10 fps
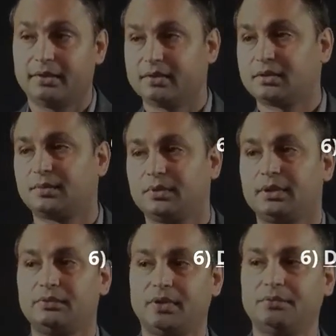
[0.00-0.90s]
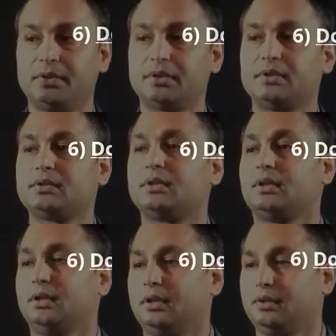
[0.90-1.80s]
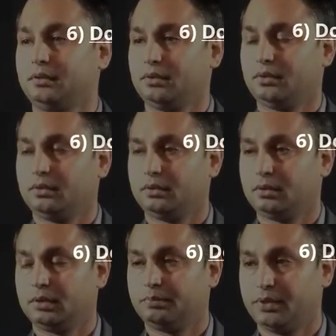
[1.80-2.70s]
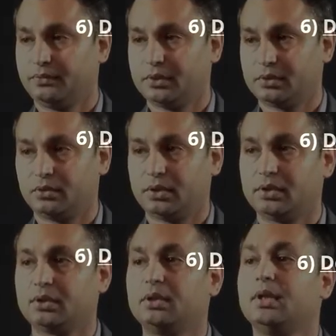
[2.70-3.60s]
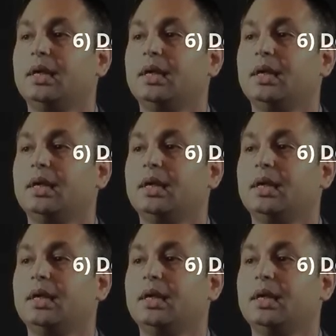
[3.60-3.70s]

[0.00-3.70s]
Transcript: This is something that we have discussed in a previous notation,